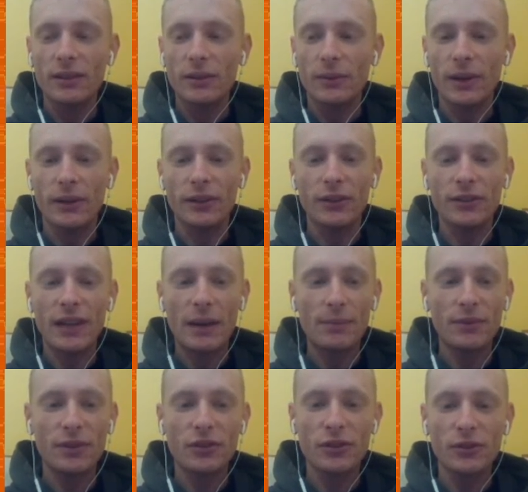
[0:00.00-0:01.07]
Uh, they just happen
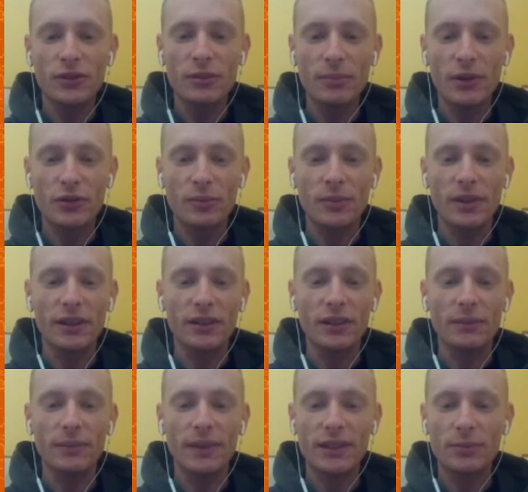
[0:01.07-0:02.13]
to choose the Mushroom
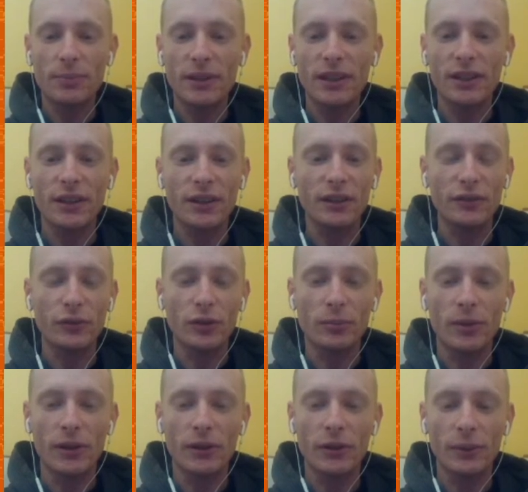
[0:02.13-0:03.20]
Kingdom. That's pretty unlucky for
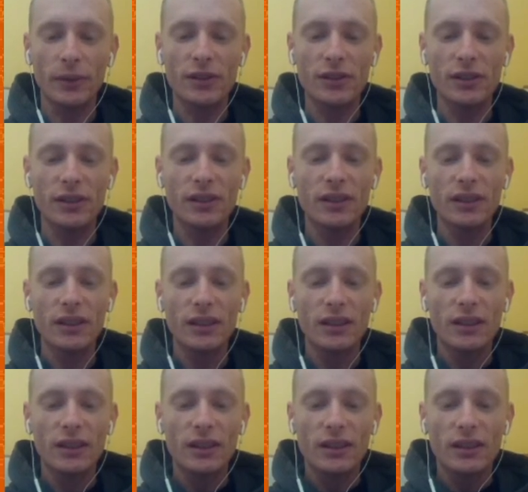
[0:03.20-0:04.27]
Mario and Luigi
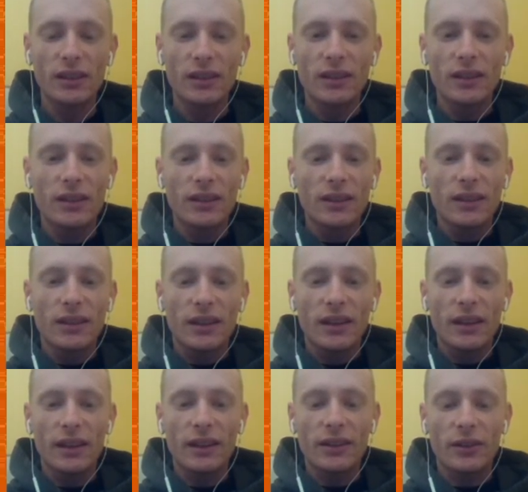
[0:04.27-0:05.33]

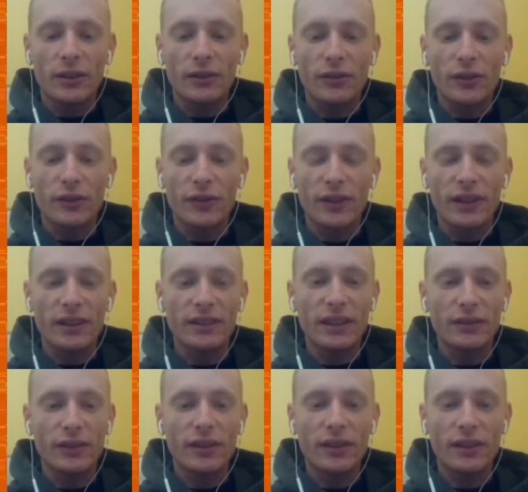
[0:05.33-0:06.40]
and all of their friends and
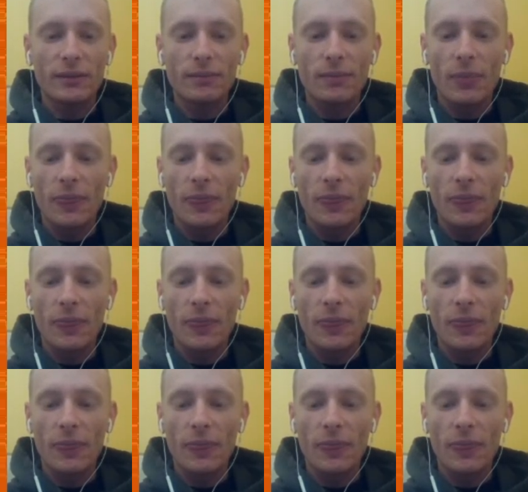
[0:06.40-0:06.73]
everything.